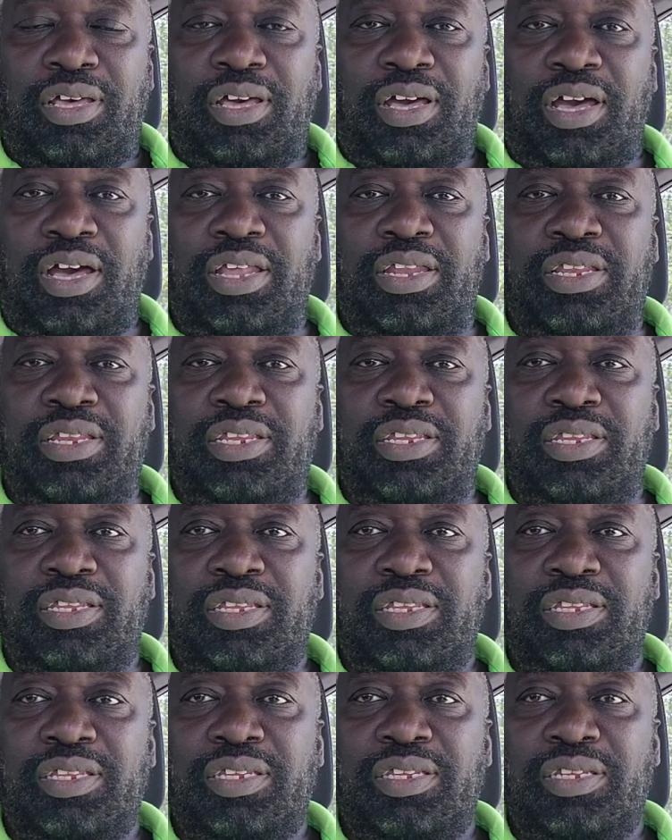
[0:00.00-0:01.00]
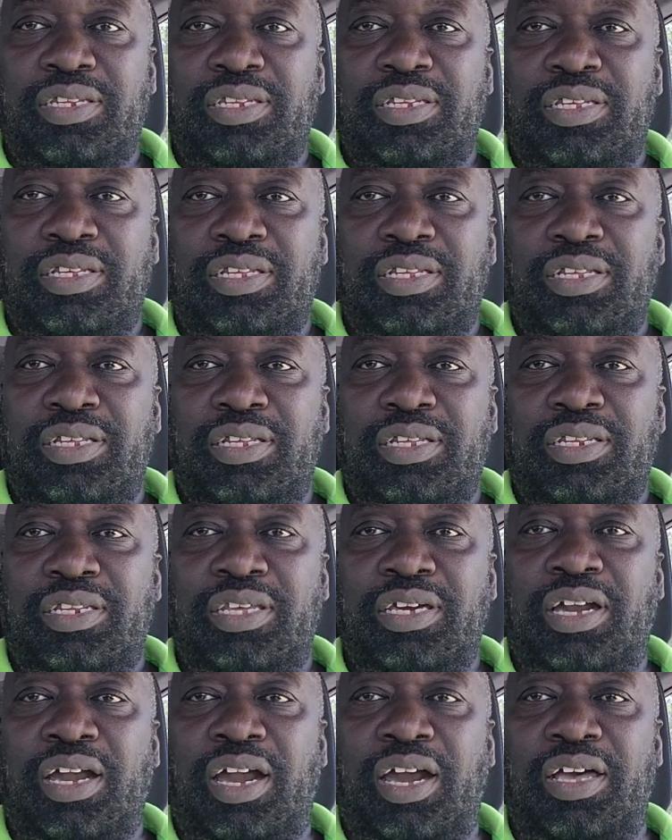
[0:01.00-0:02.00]
And
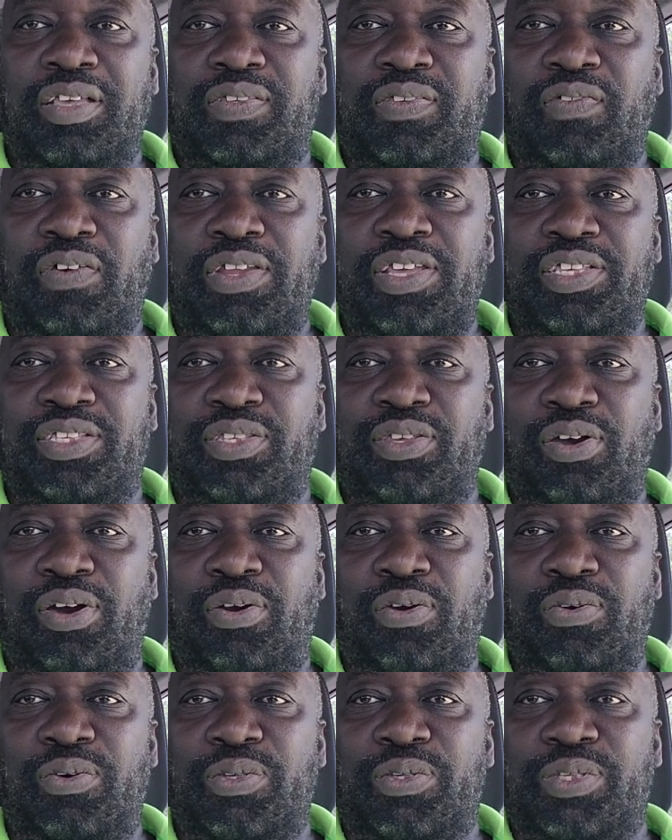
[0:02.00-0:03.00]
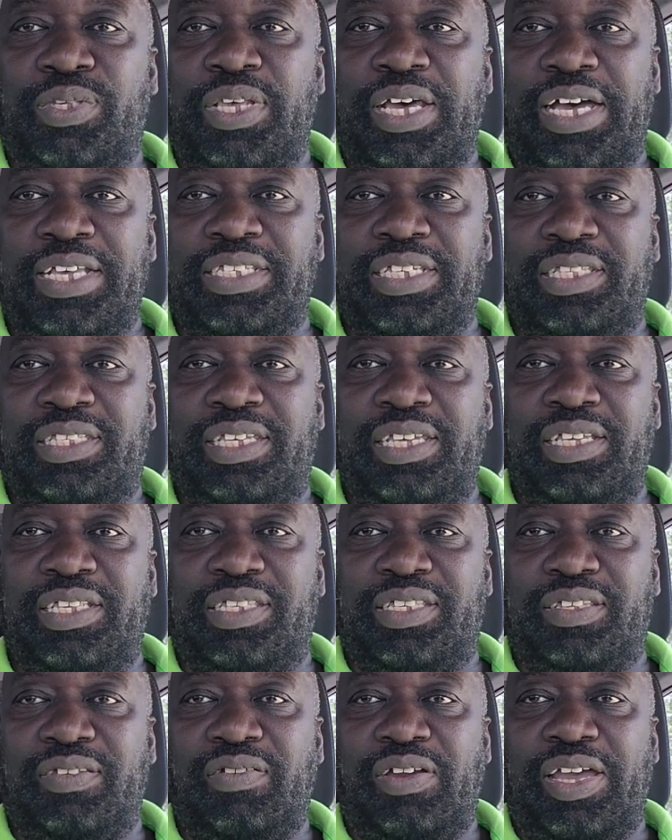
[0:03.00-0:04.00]
the cost for this house as it
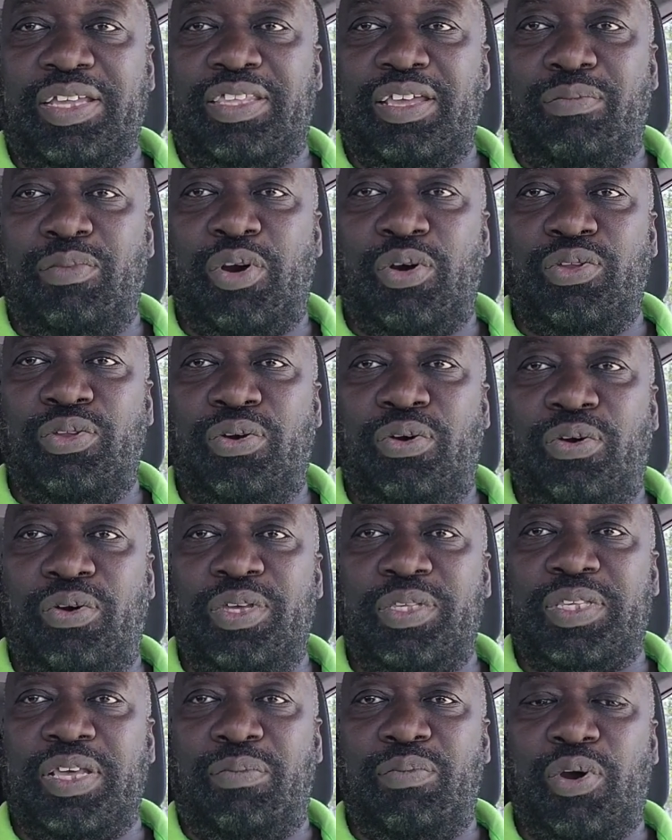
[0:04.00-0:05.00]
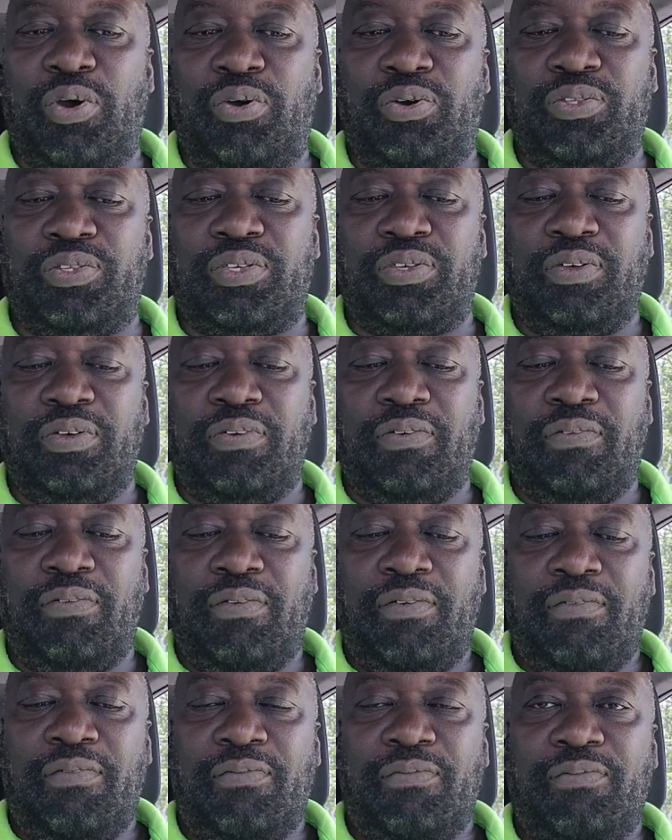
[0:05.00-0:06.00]
is right about now is about
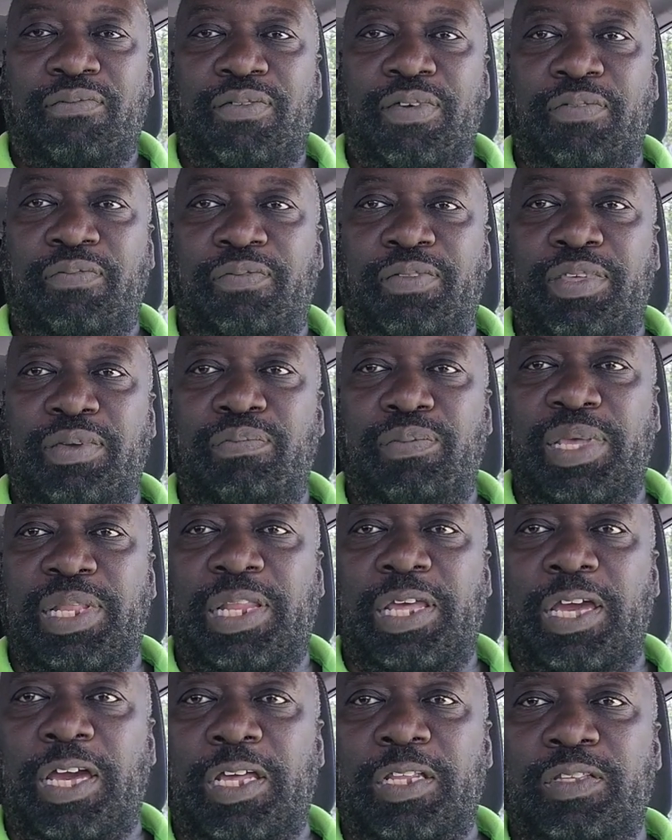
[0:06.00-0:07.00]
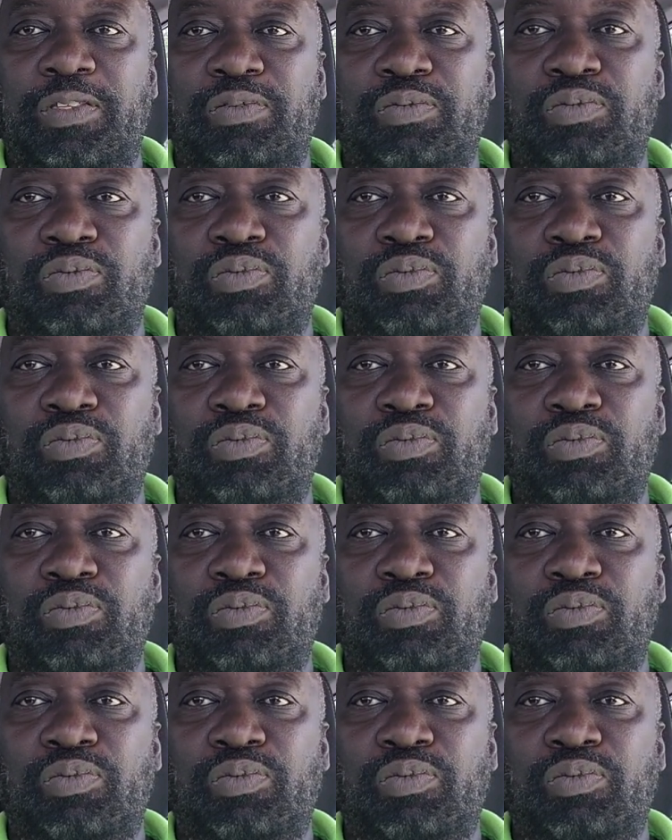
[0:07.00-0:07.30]
50 million